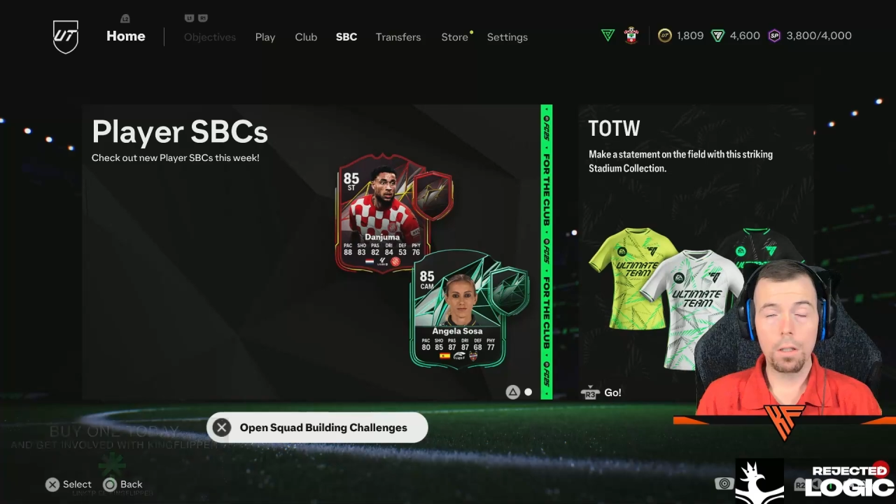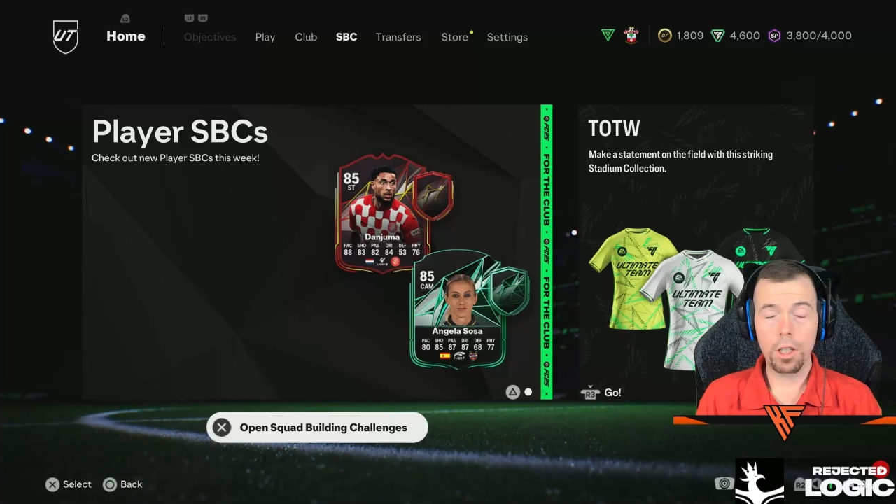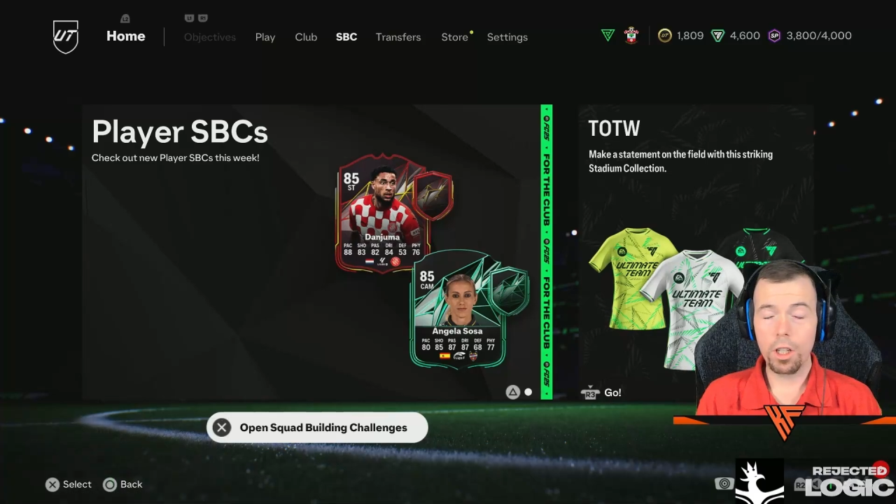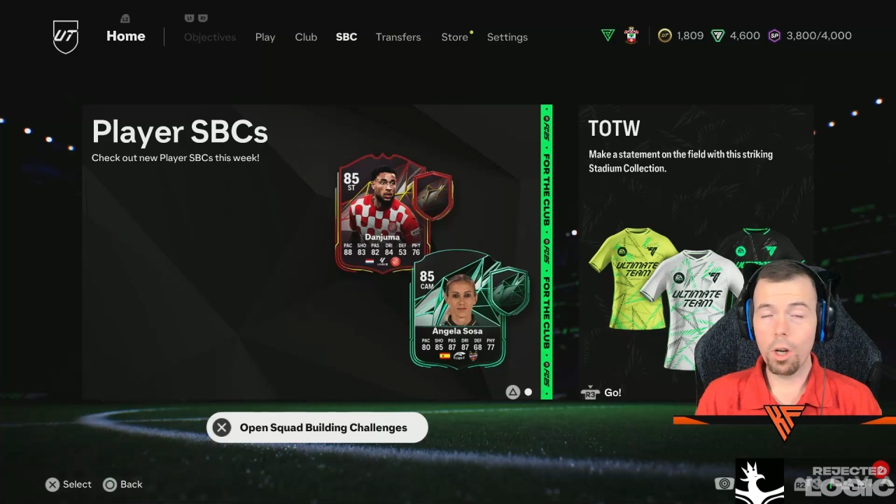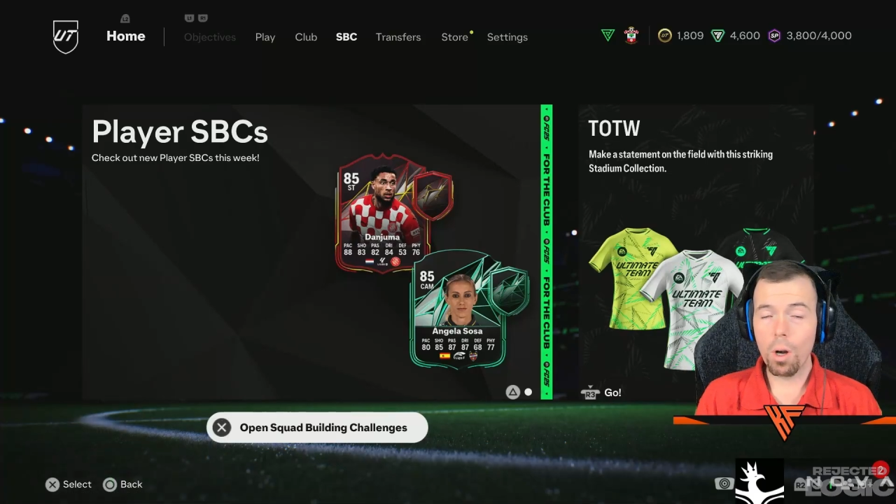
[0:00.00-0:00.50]

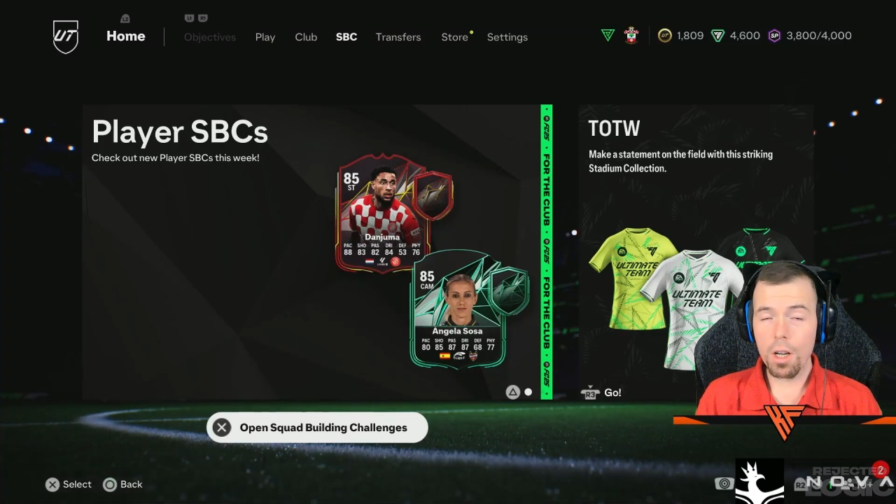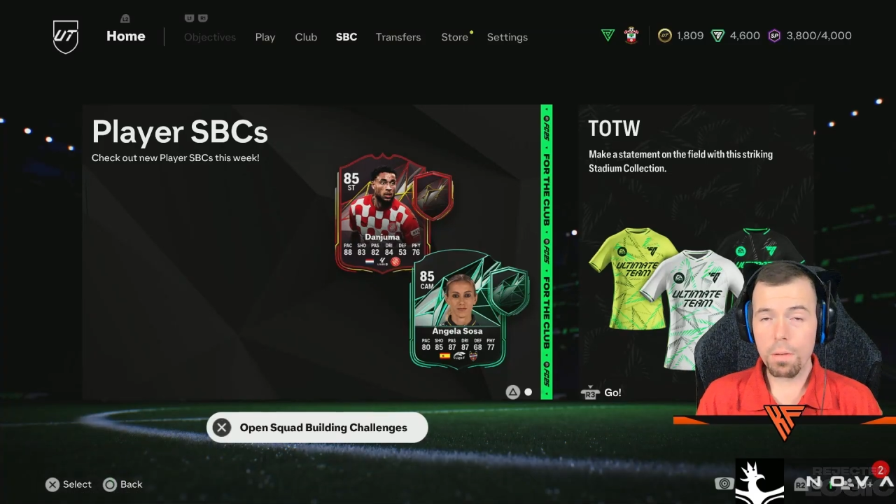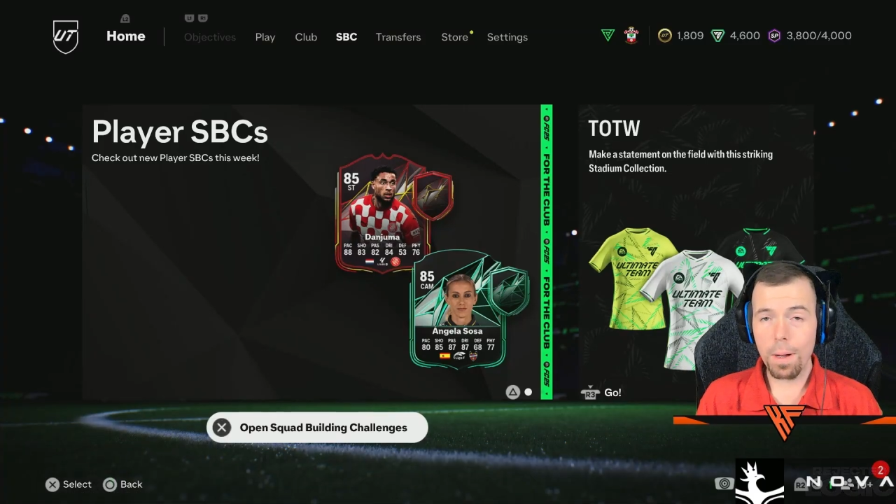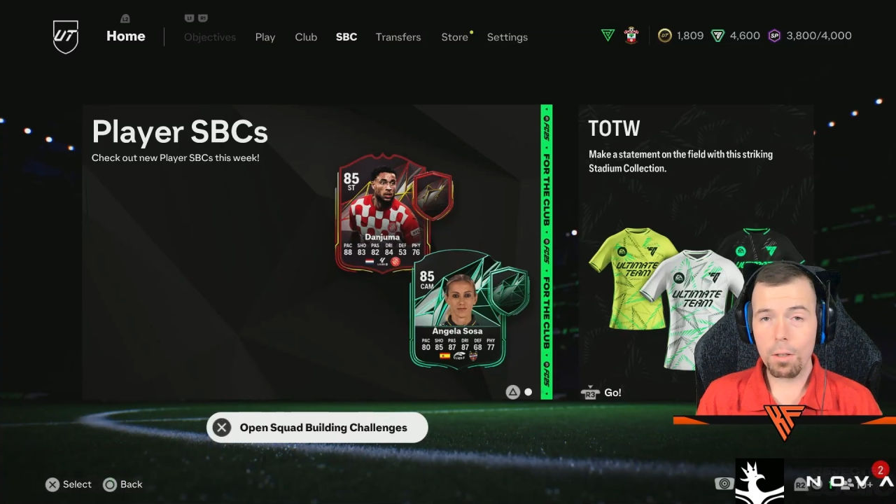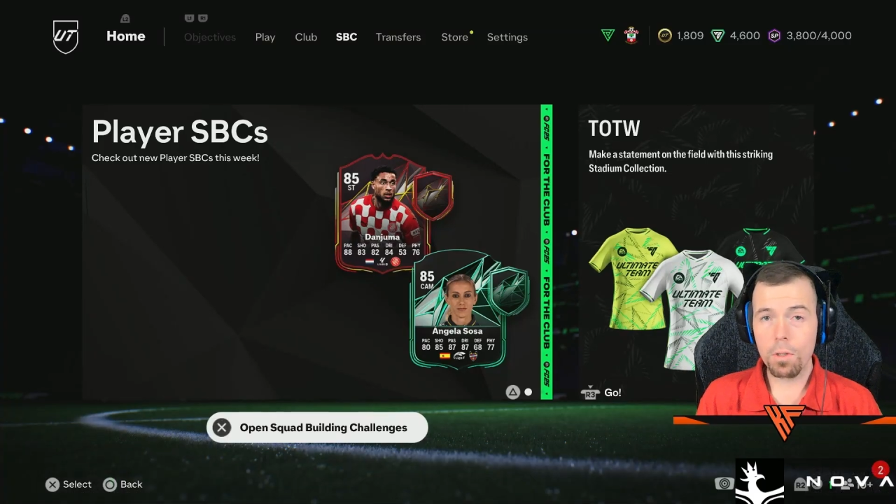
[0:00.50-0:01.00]
Yo
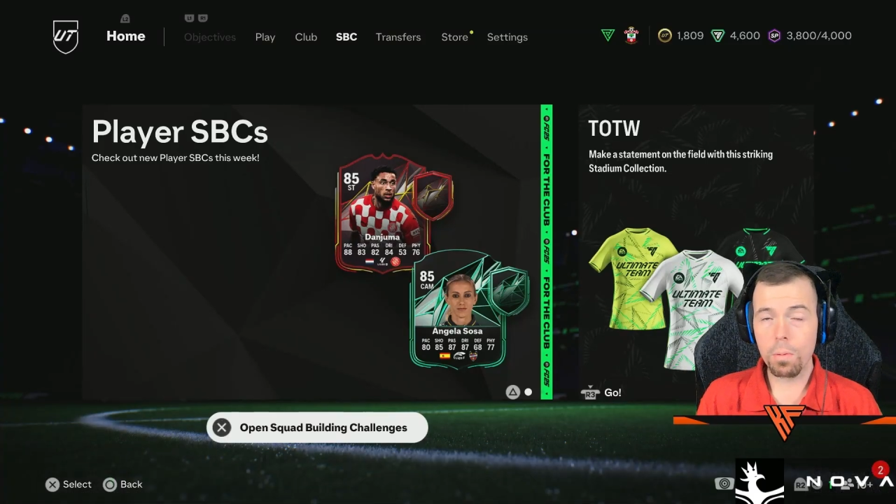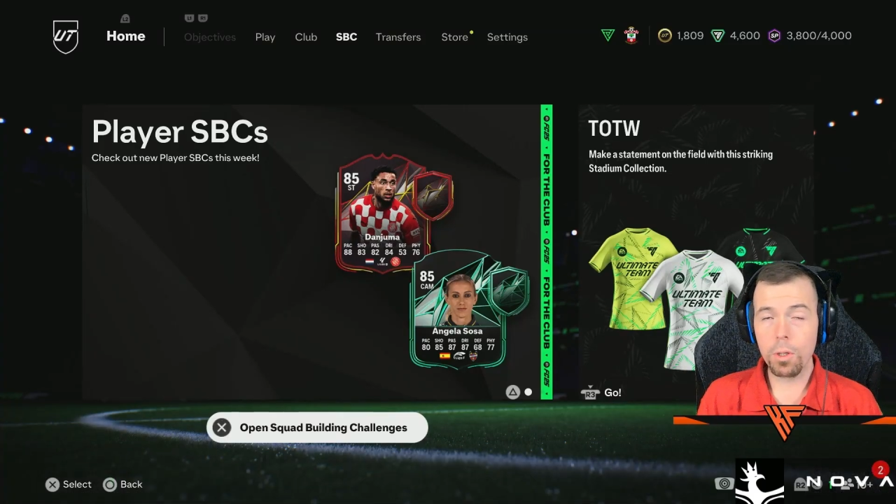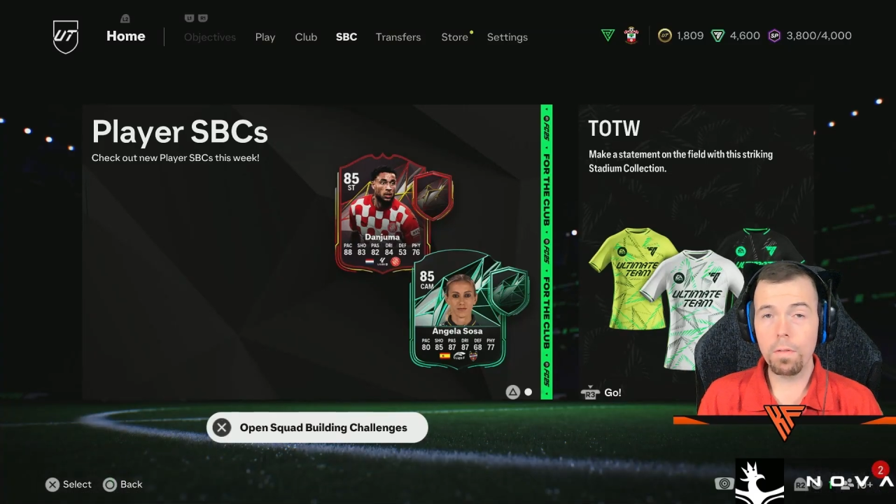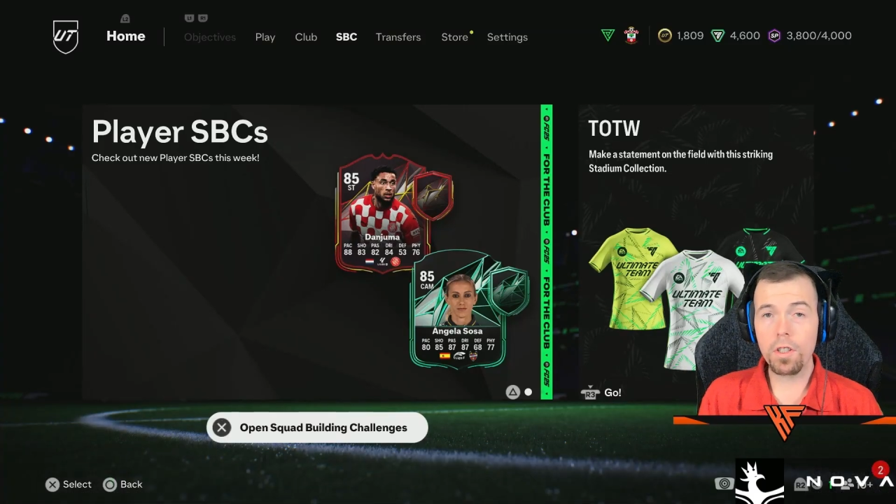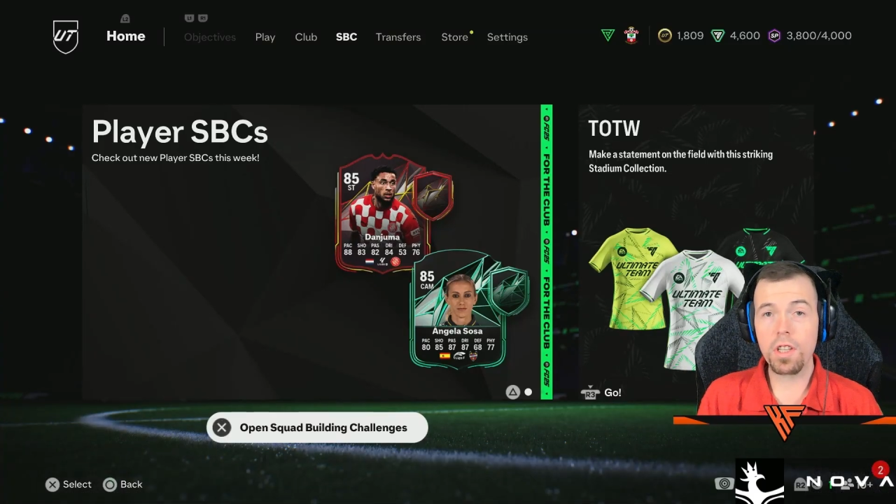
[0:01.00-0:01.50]
guys, welcome to
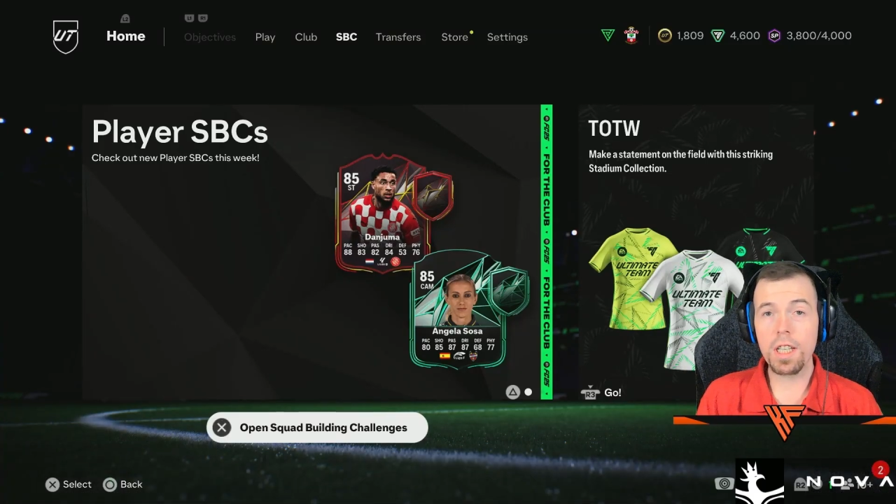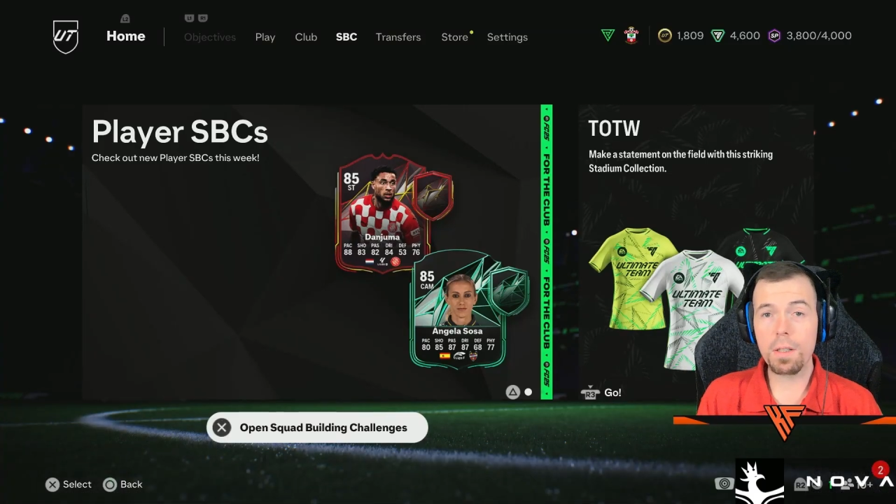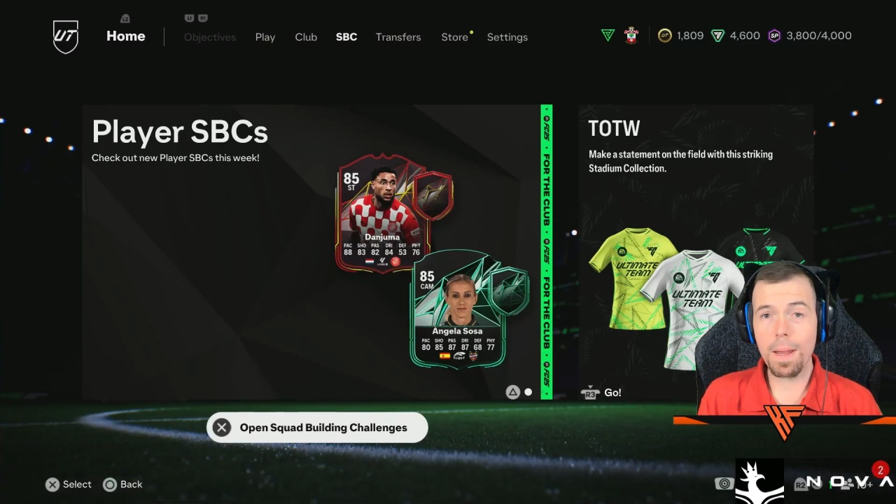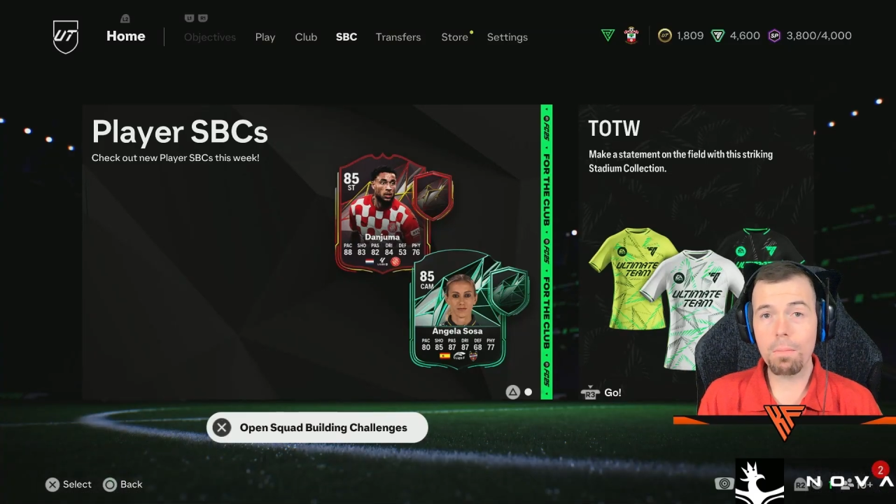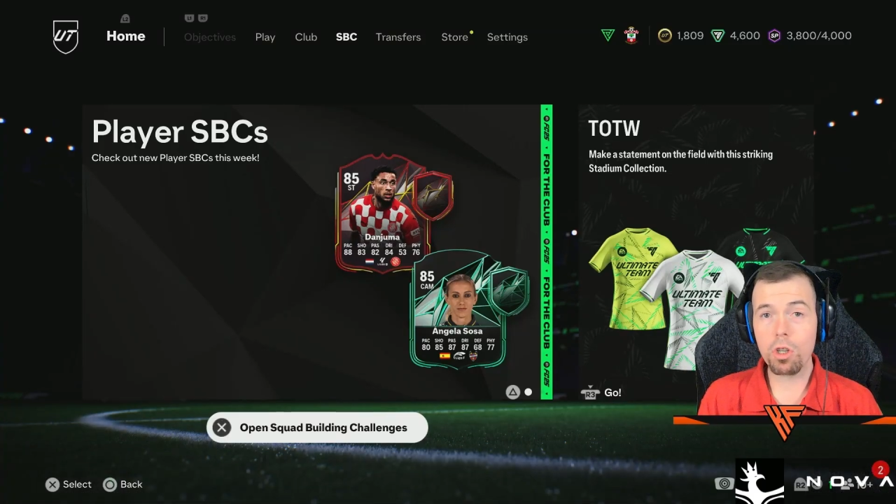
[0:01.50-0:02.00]
another
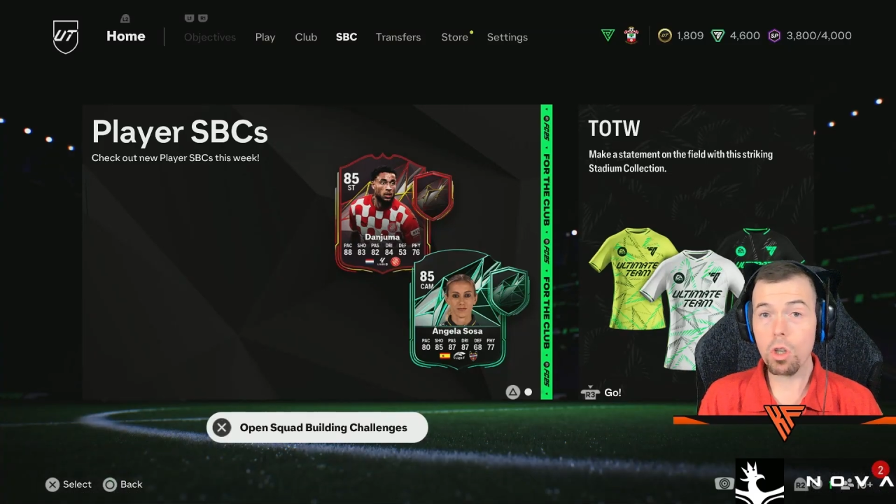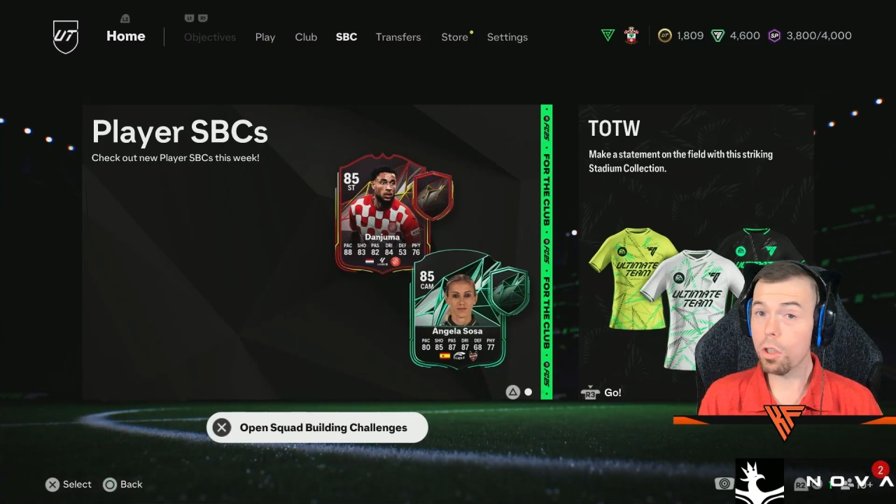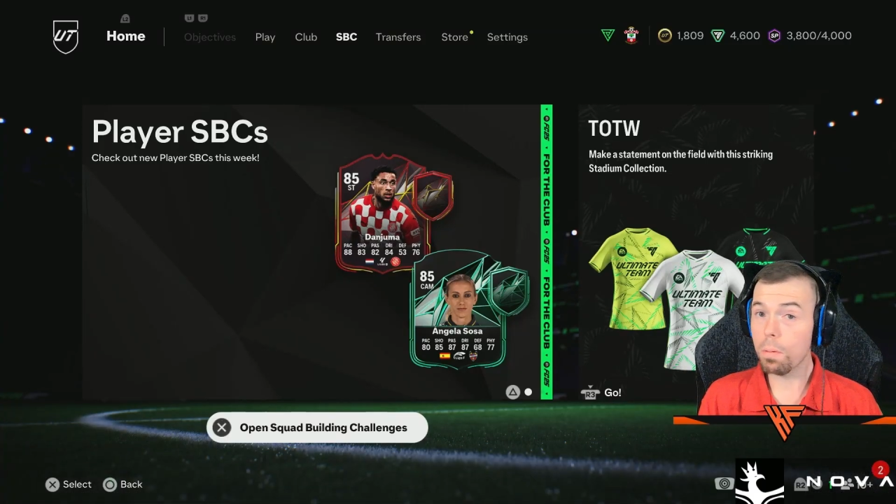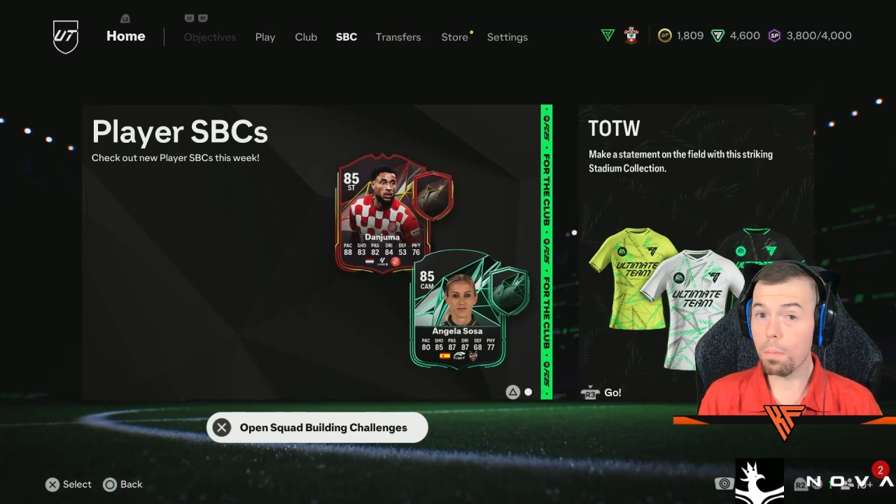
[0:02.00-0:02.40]
6 PM shorts,